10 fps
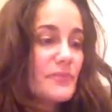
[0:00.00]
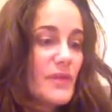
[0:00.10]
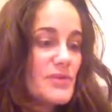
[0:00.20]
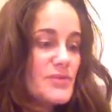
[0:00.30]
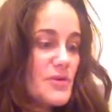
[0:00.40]

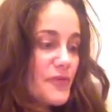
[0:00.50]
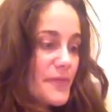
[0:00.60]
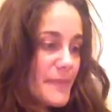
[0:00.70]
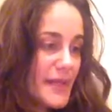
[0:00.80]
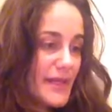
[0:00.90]
So for
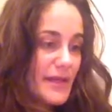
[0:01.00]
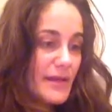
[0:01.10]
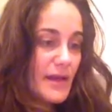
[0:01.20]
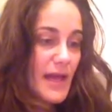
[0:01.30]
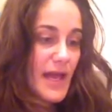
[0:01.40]

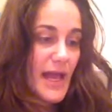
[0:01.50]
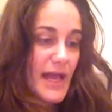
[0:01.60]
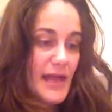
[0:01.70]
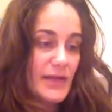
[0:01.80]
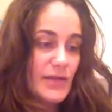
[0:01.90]
me
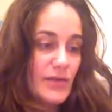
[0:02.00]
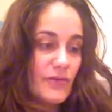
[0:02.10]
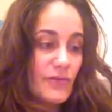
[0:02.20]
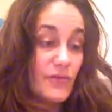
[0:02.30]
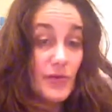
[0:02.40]
and
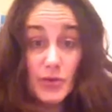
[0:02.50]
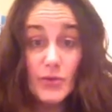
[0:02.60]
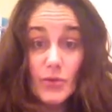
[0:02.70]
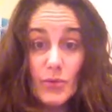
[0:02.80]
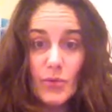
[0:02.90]
for you,